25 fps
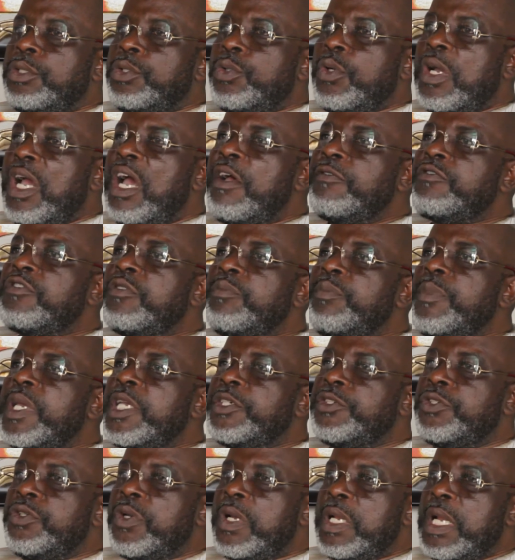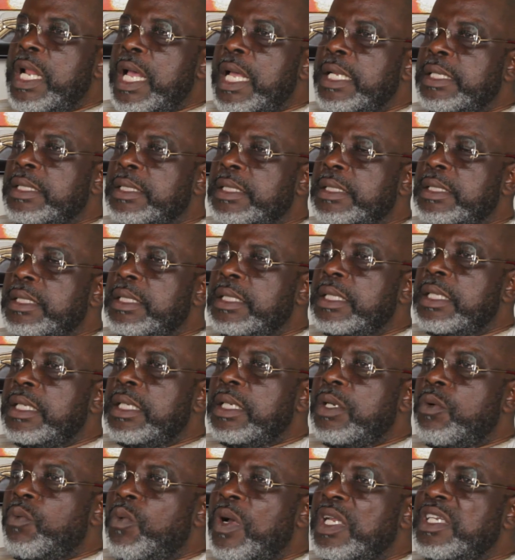you have to make sure that
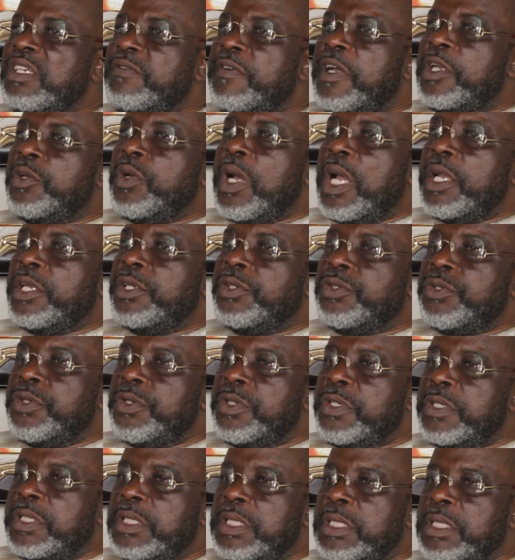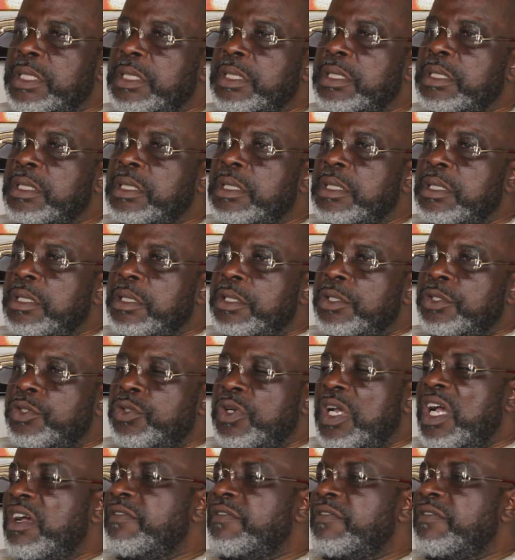whatever you are introducing should